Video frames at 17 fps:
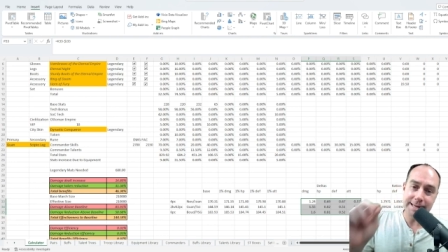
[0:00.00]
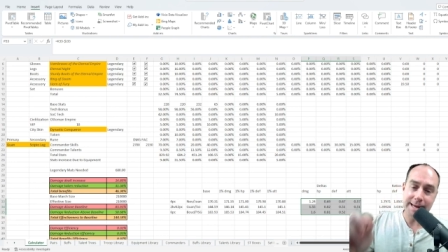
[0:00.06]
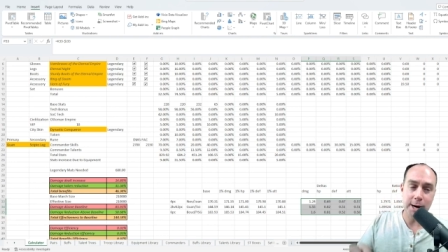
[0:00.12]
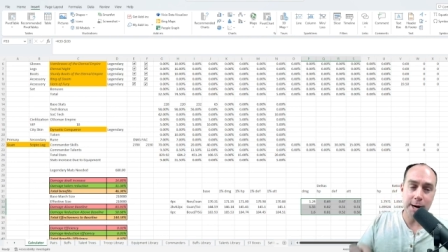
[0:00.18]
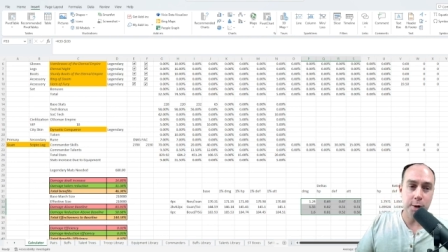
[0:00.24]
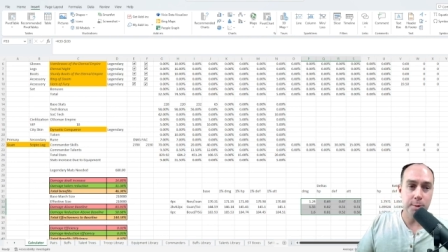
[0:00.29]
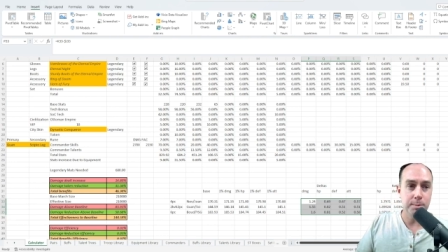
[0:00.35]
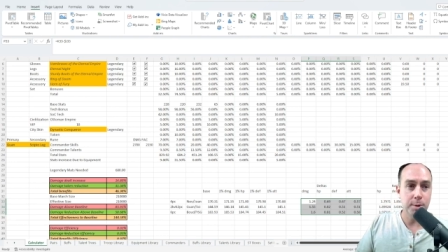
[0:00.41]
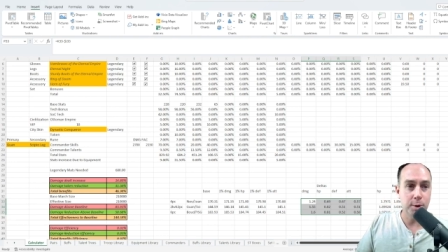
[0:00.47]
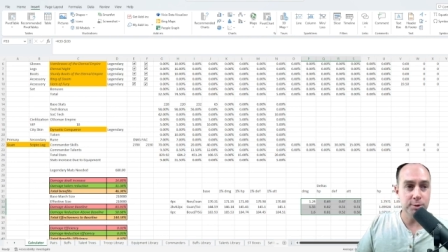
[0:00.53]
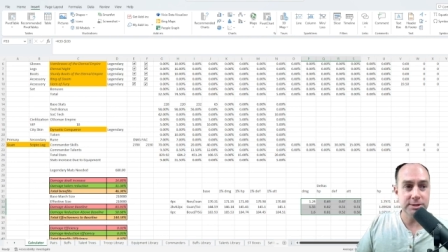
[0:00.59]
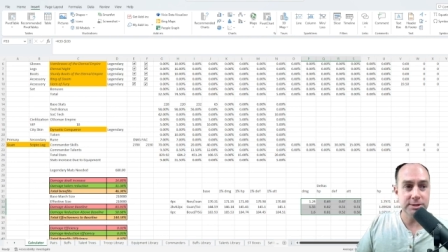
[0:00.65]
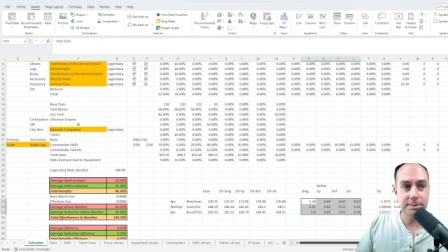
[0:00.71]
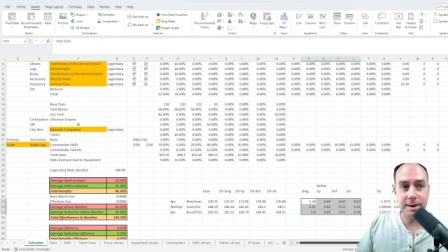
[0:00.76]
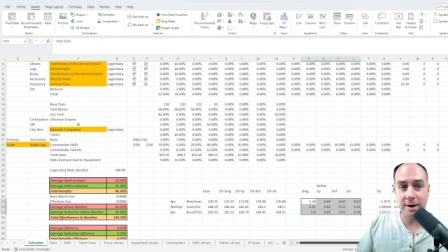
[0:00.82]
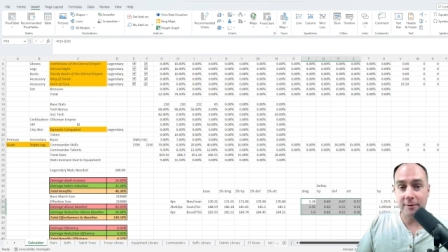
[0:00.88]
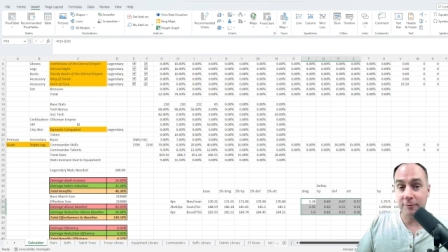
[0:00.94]
care
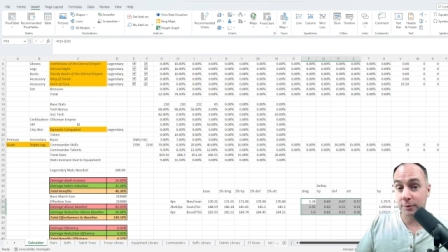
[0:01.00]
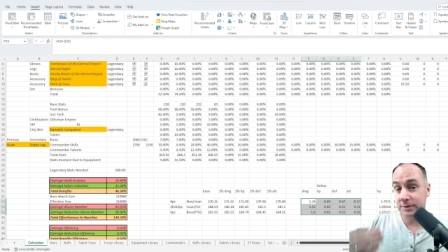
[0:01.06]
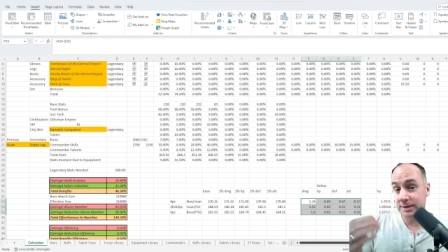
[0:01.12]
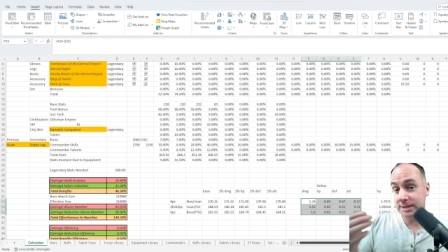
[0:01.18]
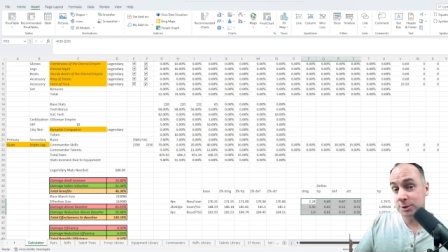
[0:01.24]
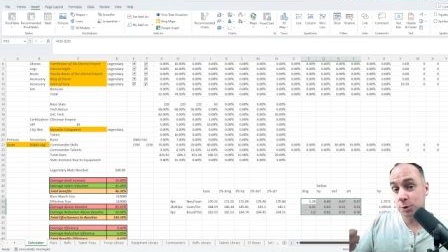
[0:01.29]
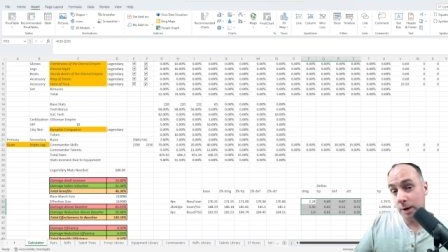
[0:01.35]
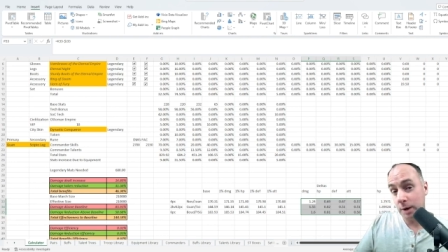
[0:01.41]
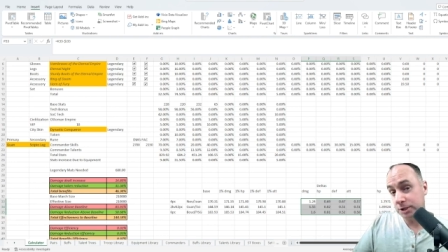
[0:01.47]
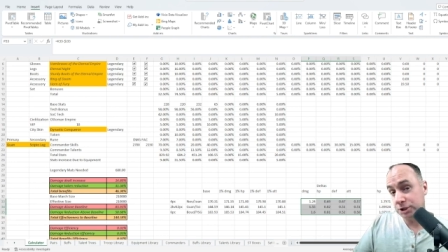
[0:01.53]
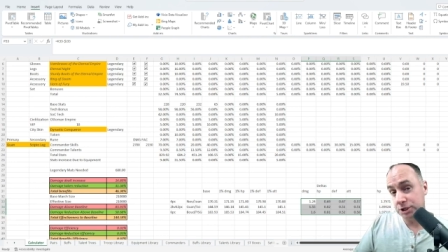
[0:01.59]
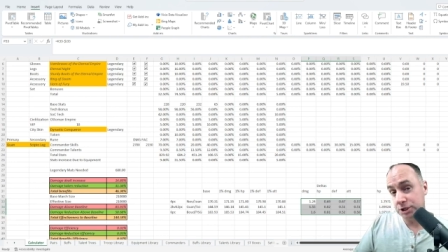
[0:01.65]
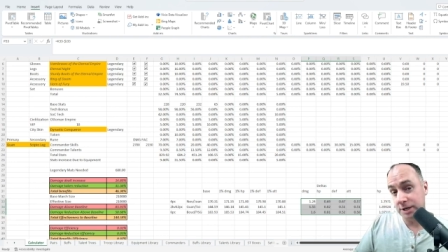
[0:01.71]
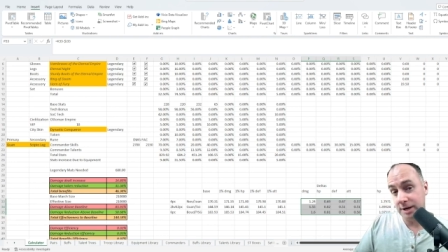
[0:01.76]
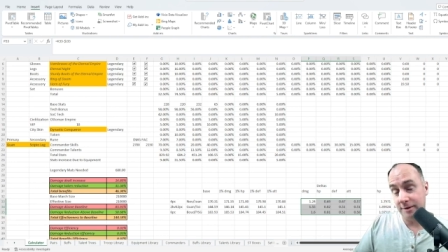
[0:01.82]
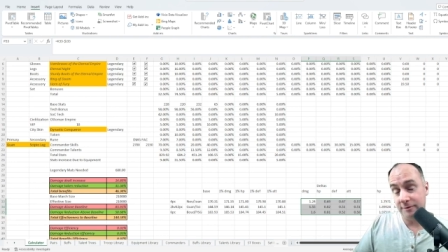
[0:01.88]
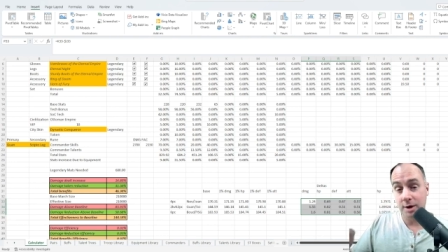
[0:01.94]
most about for this
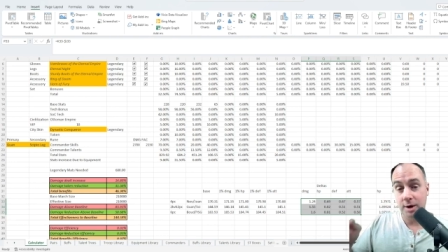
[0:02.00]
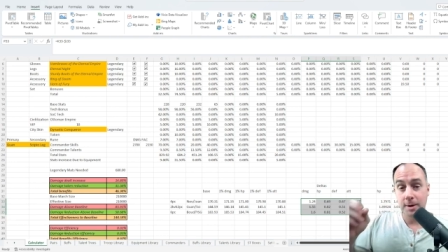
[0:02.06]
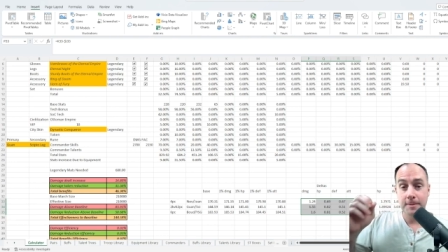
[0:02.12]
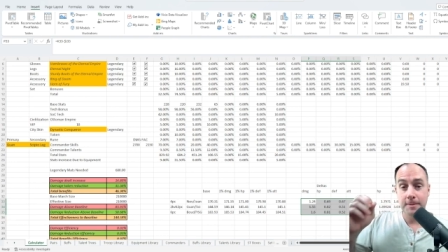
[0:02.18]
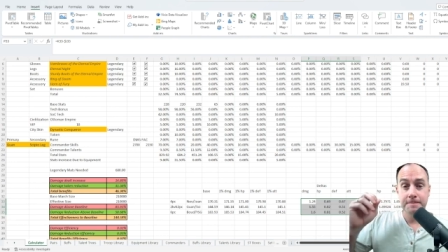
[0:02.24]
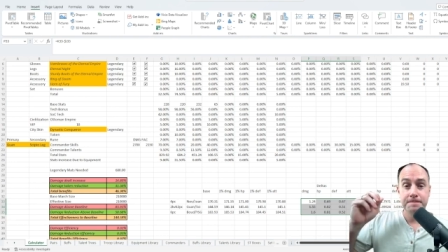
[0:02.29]
question of